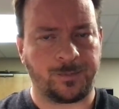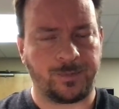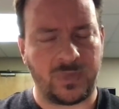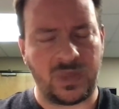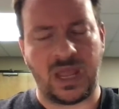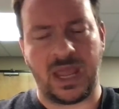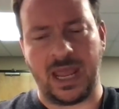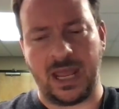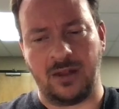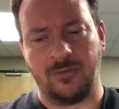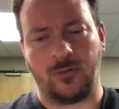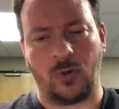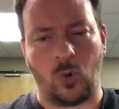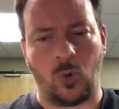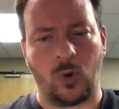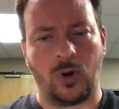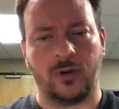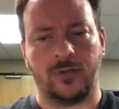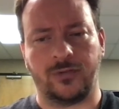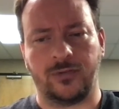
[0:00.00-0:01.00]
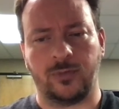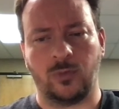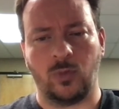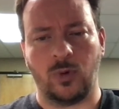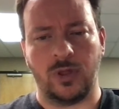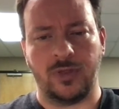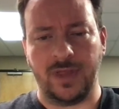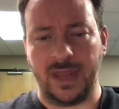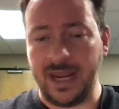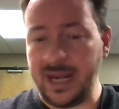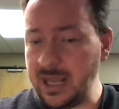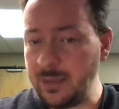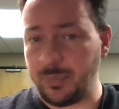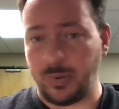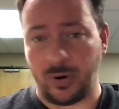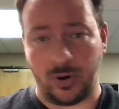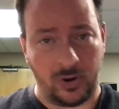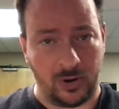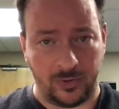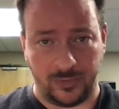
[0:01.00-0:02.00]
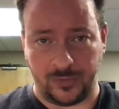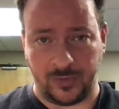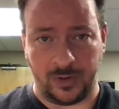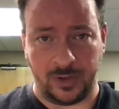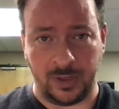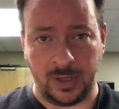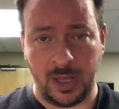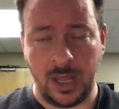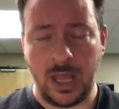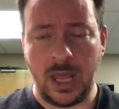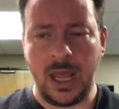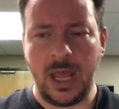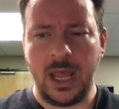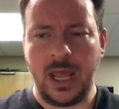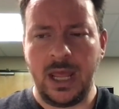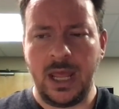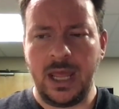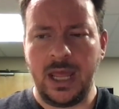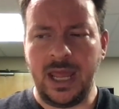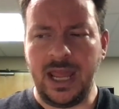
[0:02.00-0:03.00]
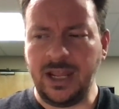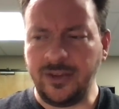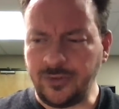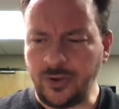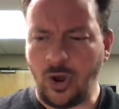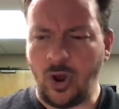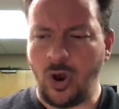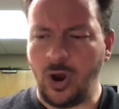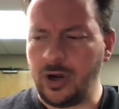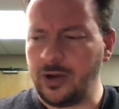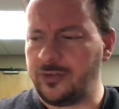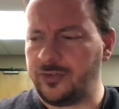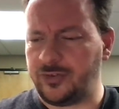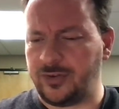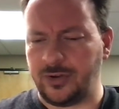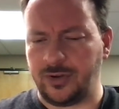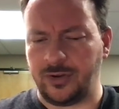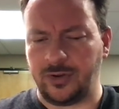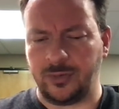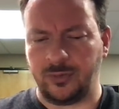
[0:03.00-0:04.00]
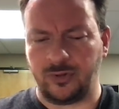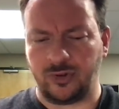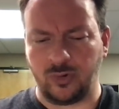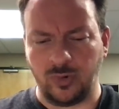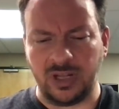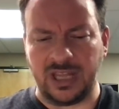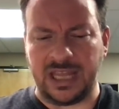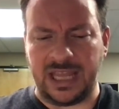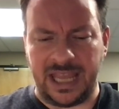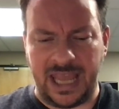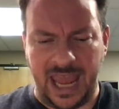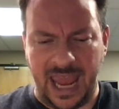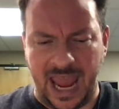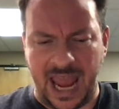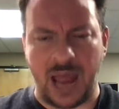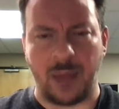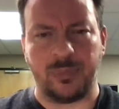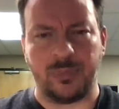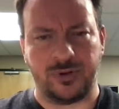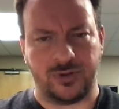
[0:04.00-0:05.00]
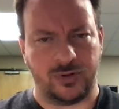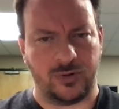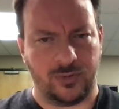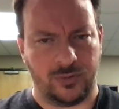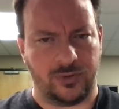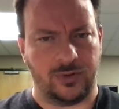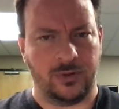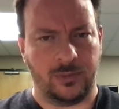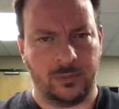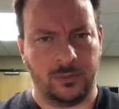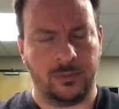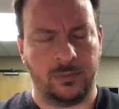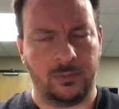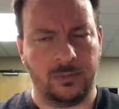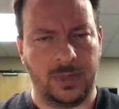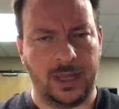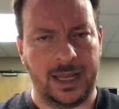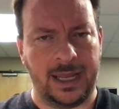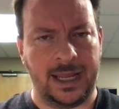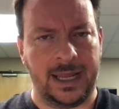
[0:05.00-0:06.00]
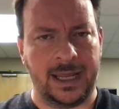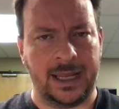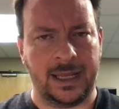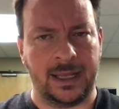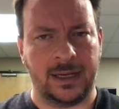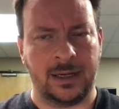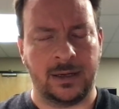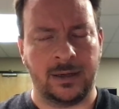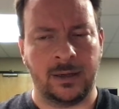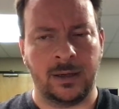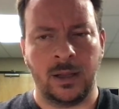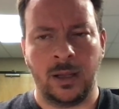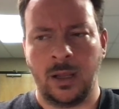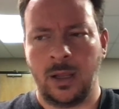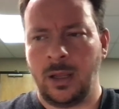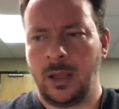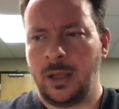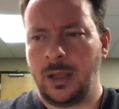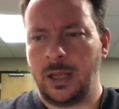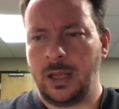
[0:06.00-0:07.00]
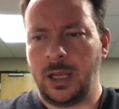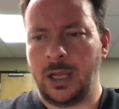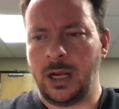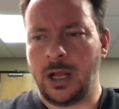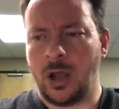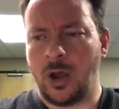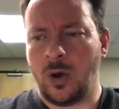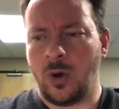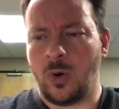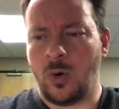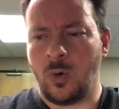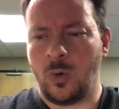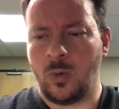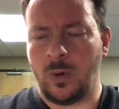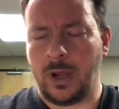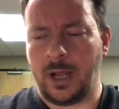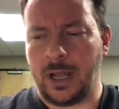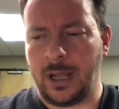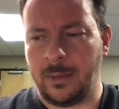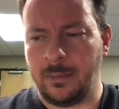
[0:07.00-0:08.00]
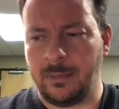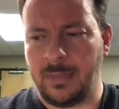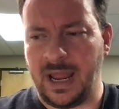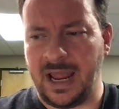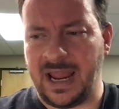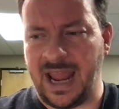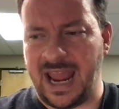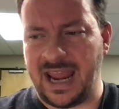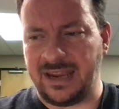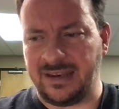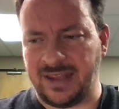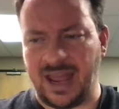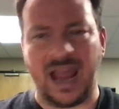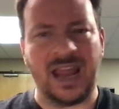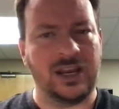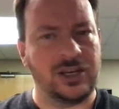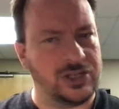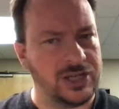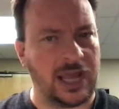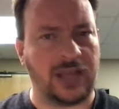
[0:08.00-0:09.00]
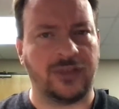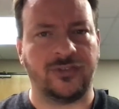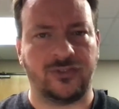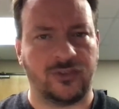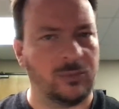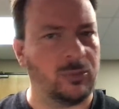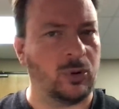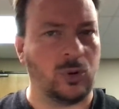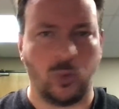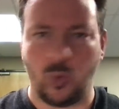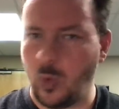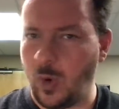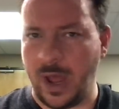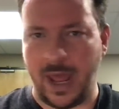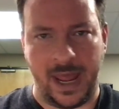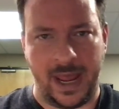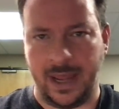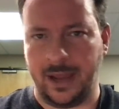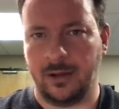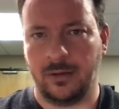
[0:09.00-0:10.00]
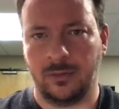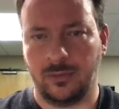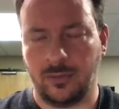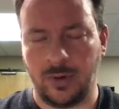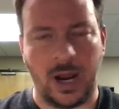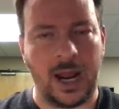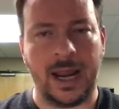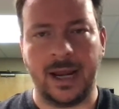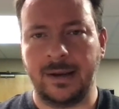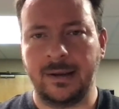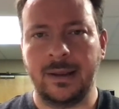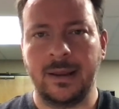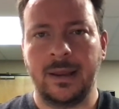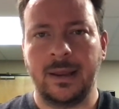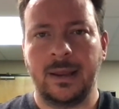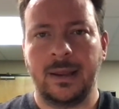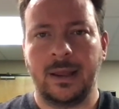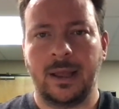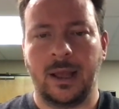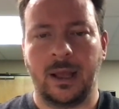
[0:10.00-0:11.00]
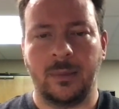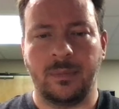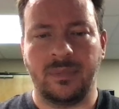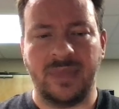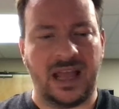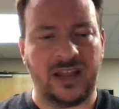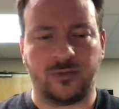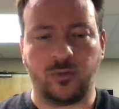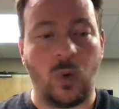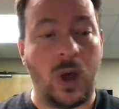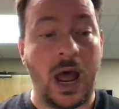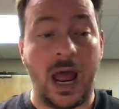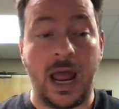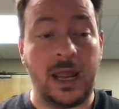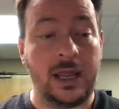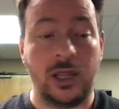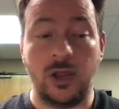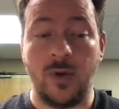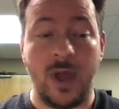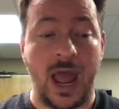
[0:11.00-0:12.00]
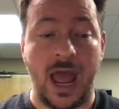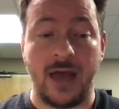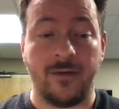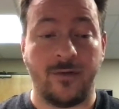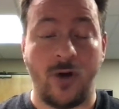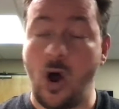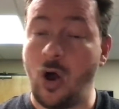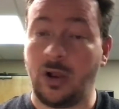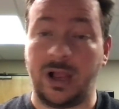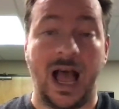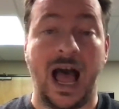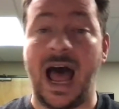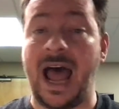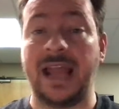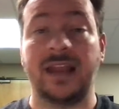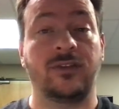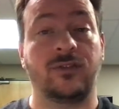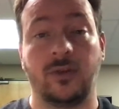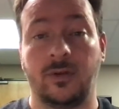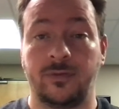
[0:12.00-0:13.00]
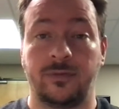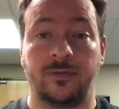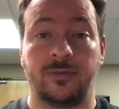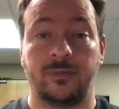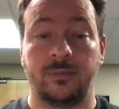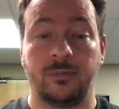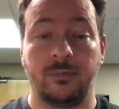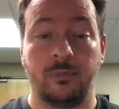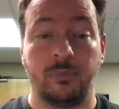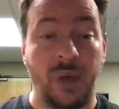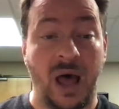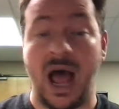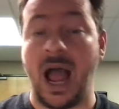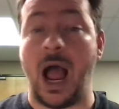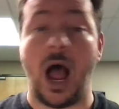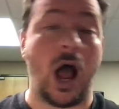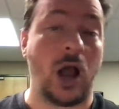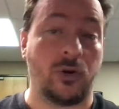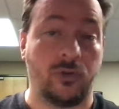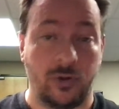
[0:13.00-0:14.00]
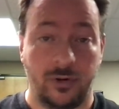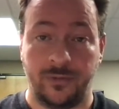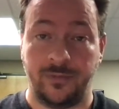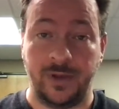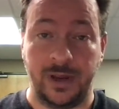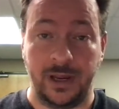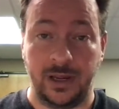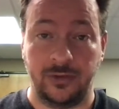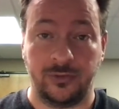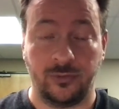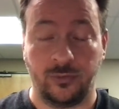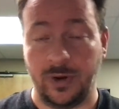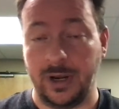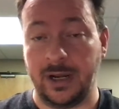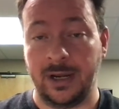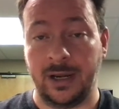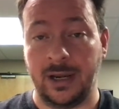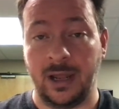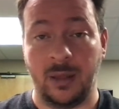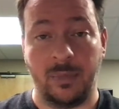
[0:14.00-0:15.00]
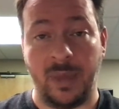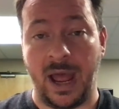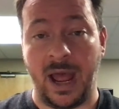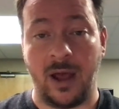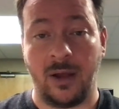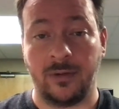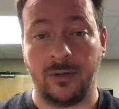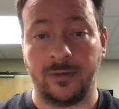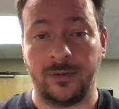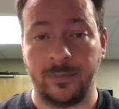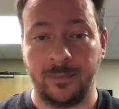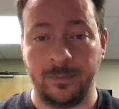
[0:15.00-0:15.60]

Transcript: And of course, with any person, it's hard to really capture them in, a digestible way, right? That's why you have all kinds of biographies written about